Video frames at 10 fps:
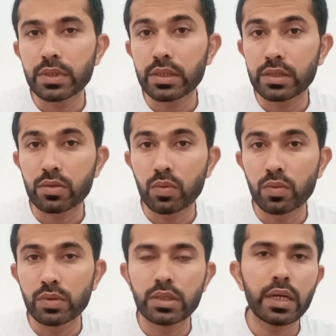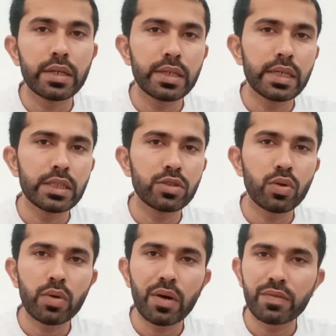in schools, and there is
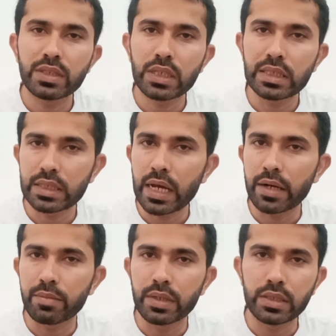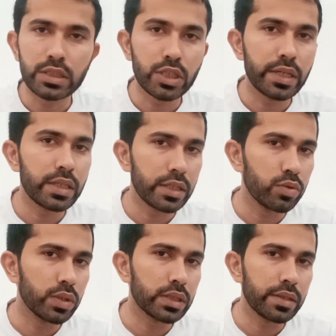no official state religion in the
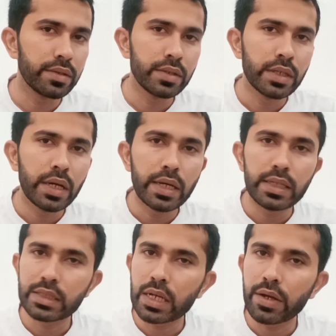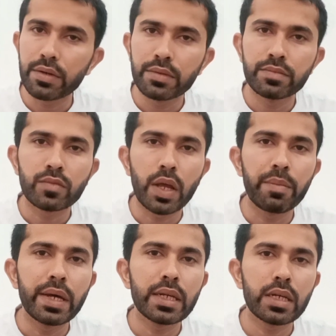USA. Instead,
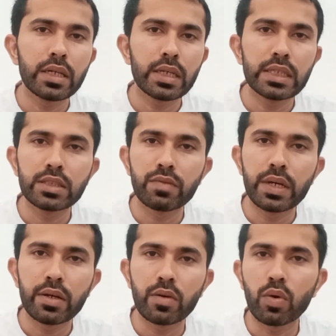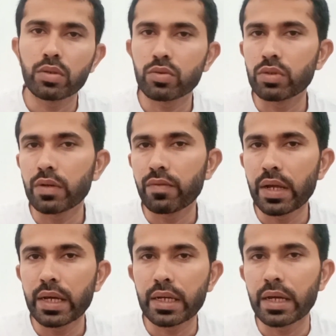American kids swear an oath to the
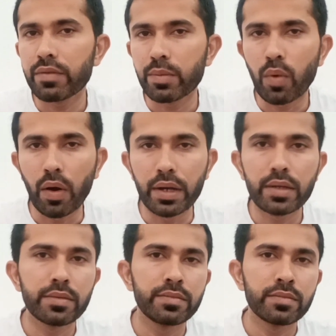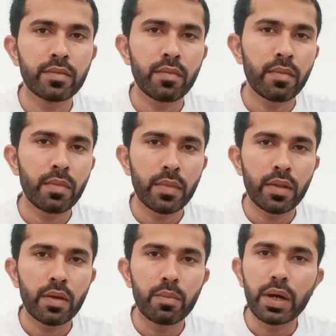flag every morning.
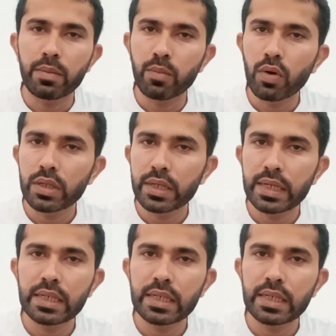But more than